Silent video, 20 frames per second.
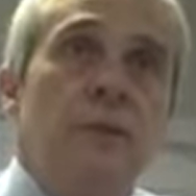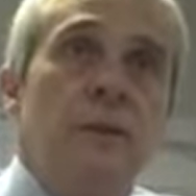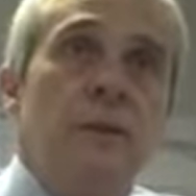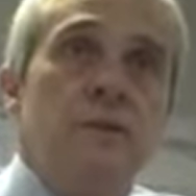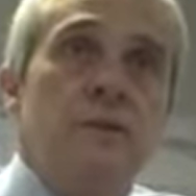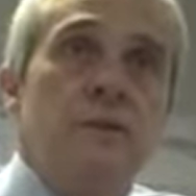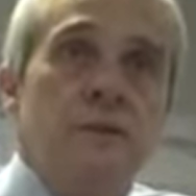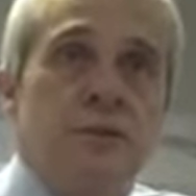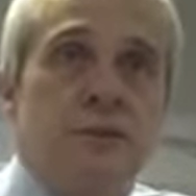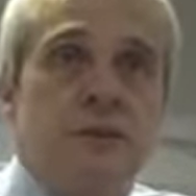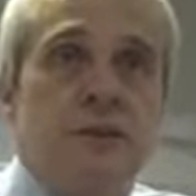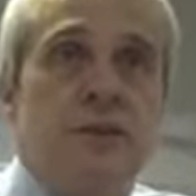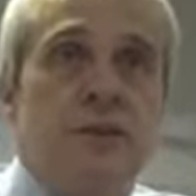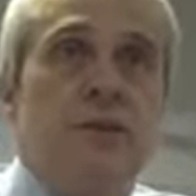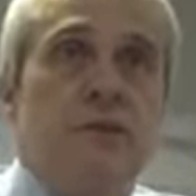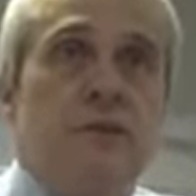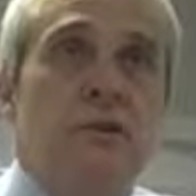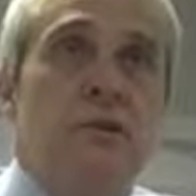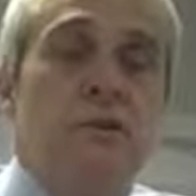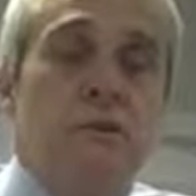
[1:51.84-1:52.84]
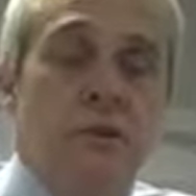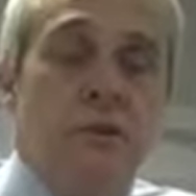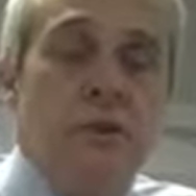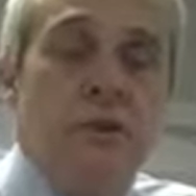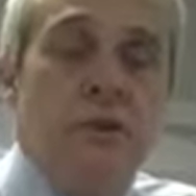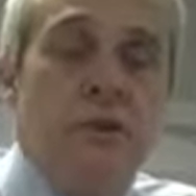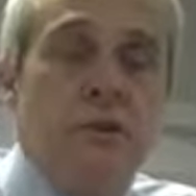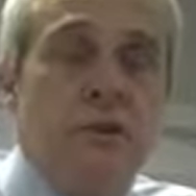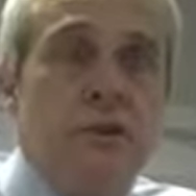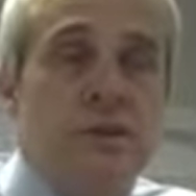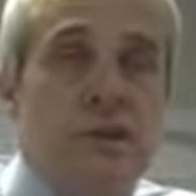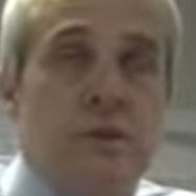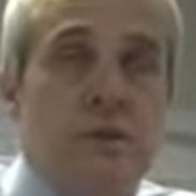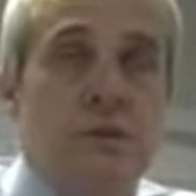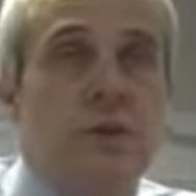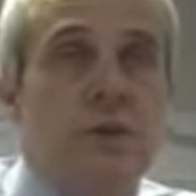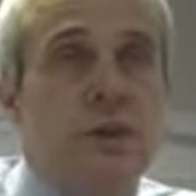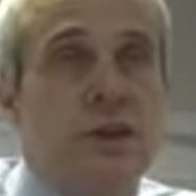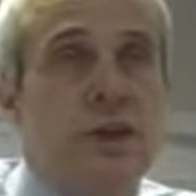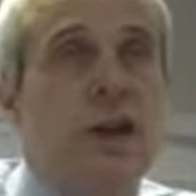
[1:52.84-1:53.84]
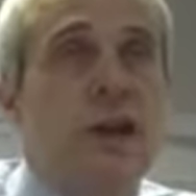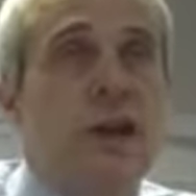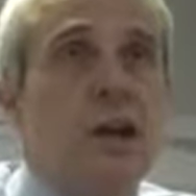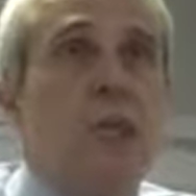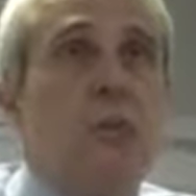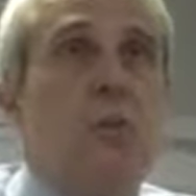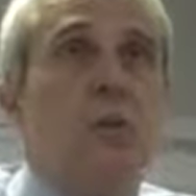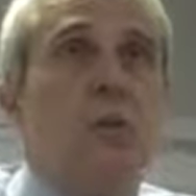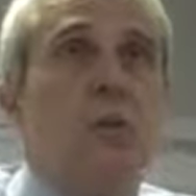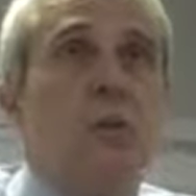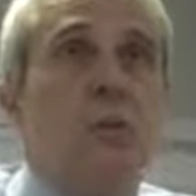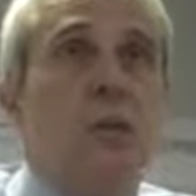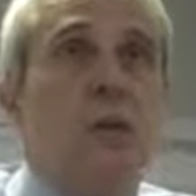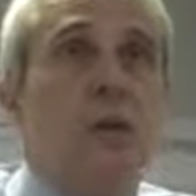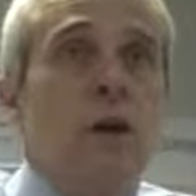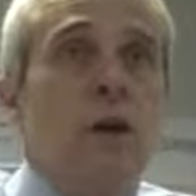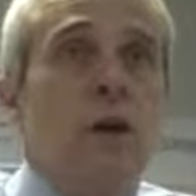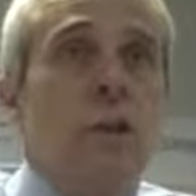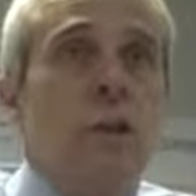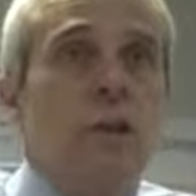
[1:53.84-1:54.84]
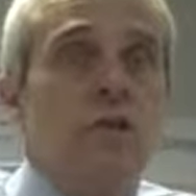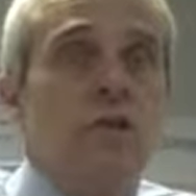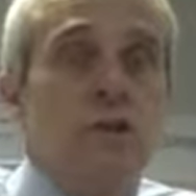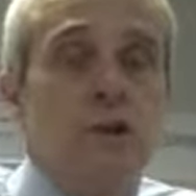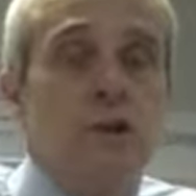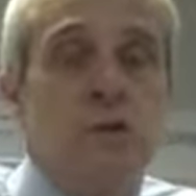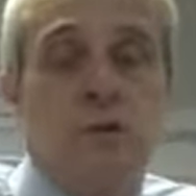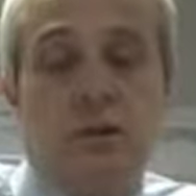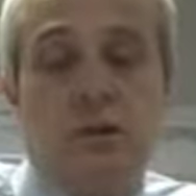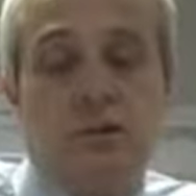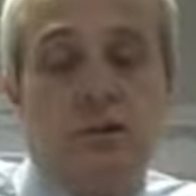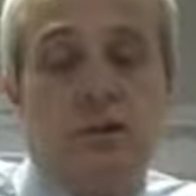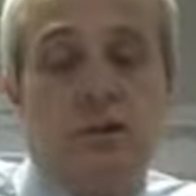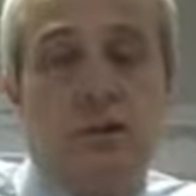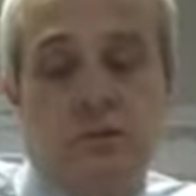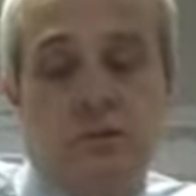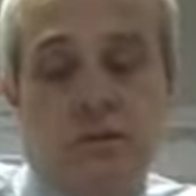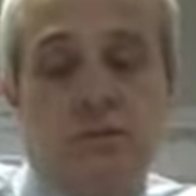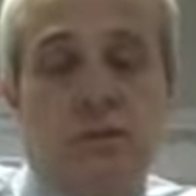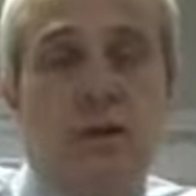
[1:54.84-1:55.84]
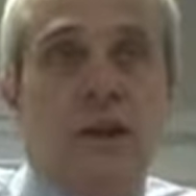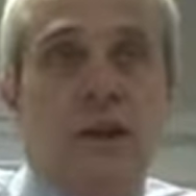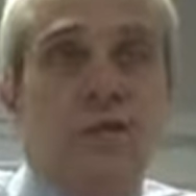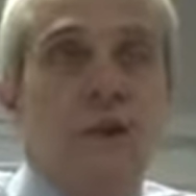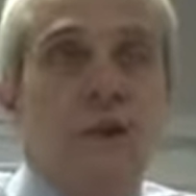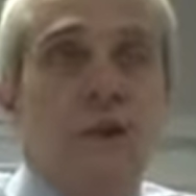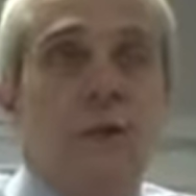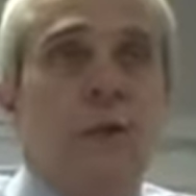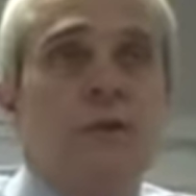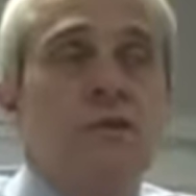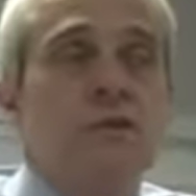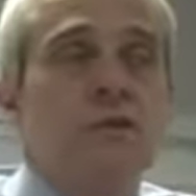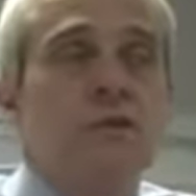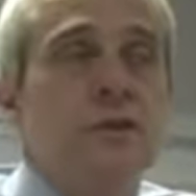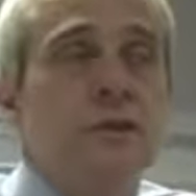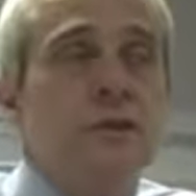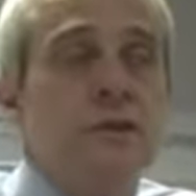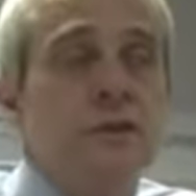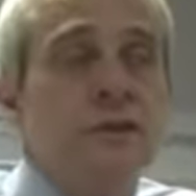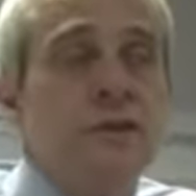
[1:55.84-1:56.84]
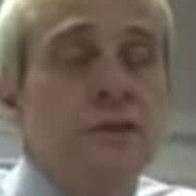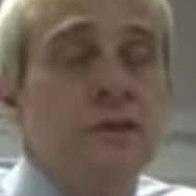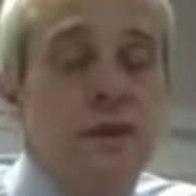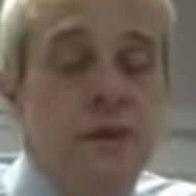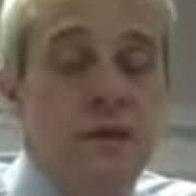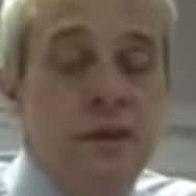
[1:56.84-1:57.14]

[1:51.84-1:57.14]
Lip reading: So she's already put a notice in, but she can't go well June because they've got to give a quarter's notice.